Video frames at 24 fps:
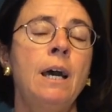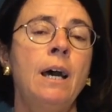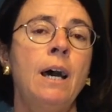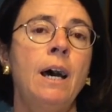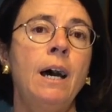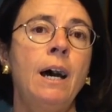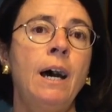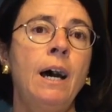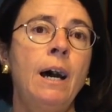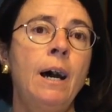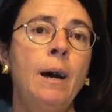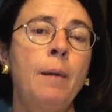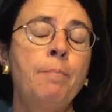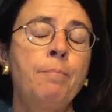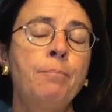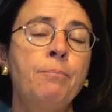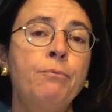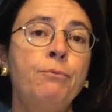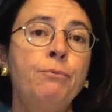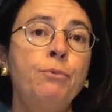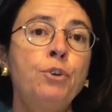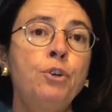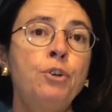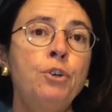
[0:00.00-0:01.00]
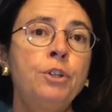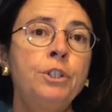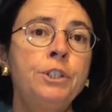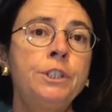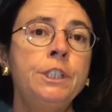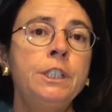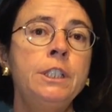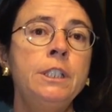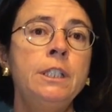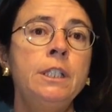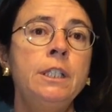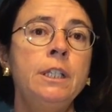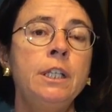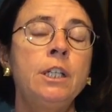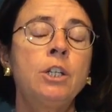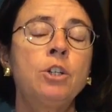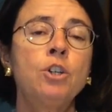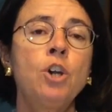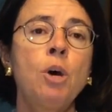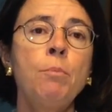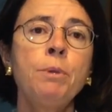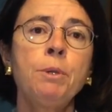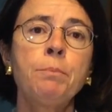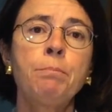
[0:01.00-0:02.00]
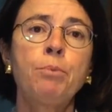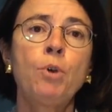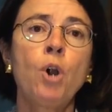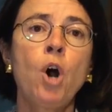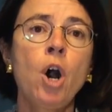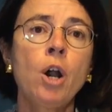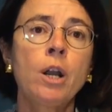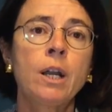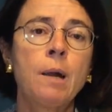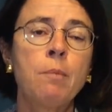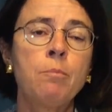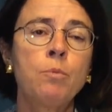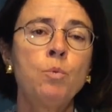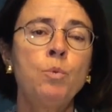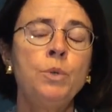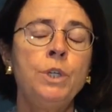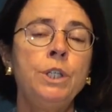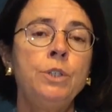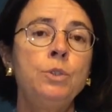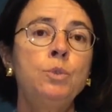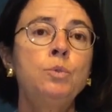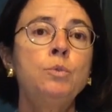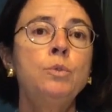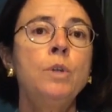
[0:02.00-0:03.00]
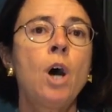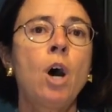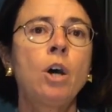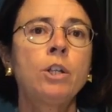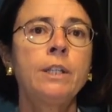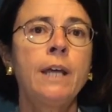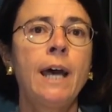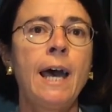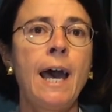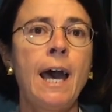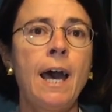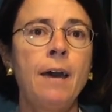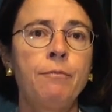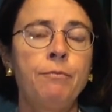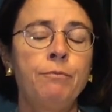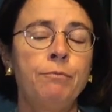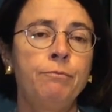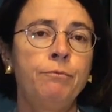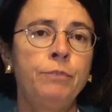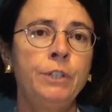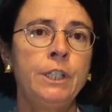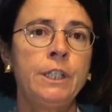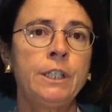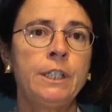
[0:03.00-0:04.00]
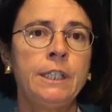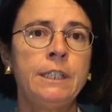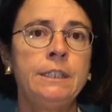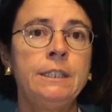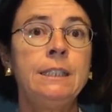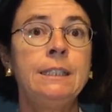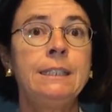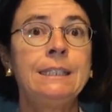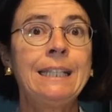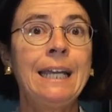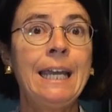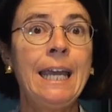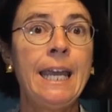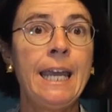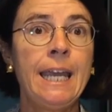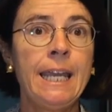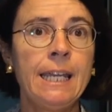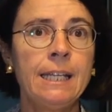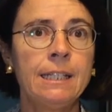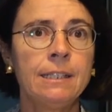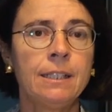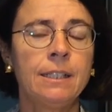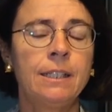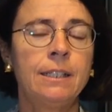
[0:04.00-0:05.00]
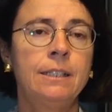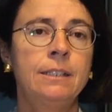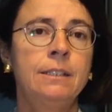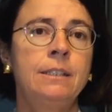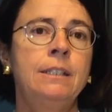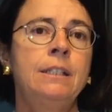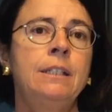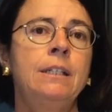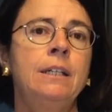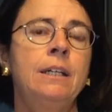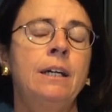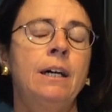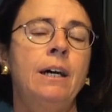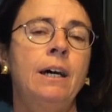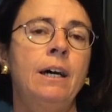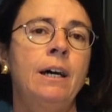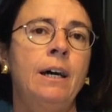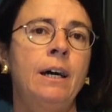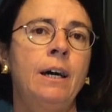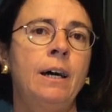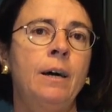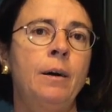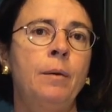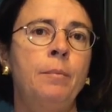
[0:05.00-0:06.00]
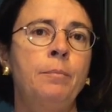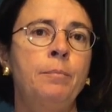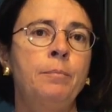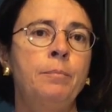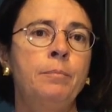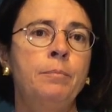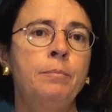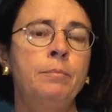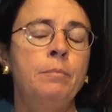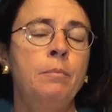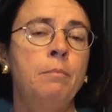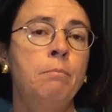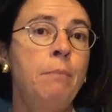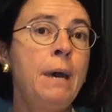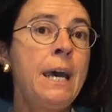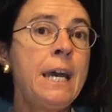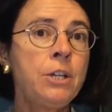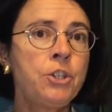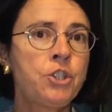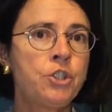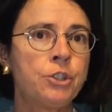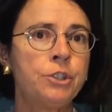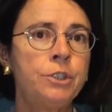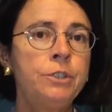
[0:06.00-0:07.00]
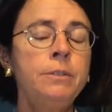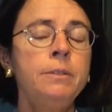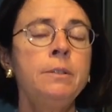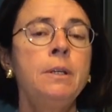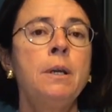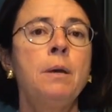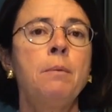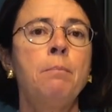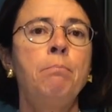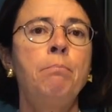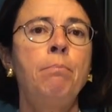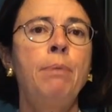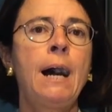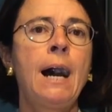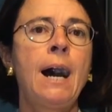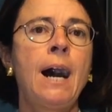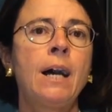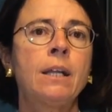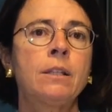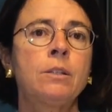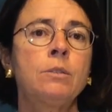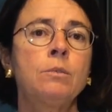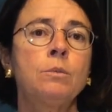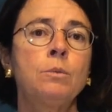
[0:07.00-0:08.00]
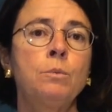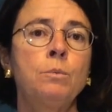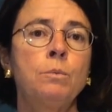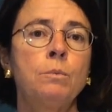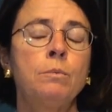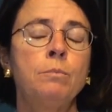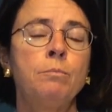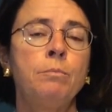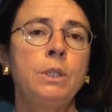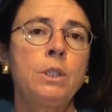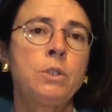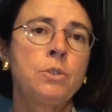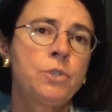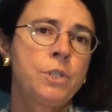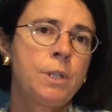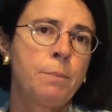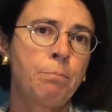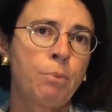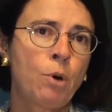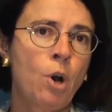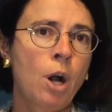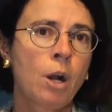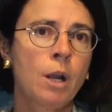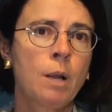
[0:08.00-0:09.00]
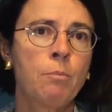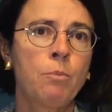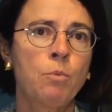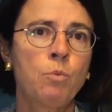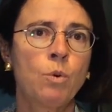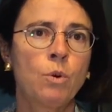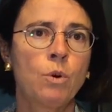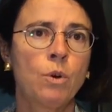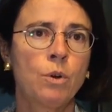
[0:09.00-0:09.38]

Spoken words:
For the economic program, we do not have very detailed measure, but because the program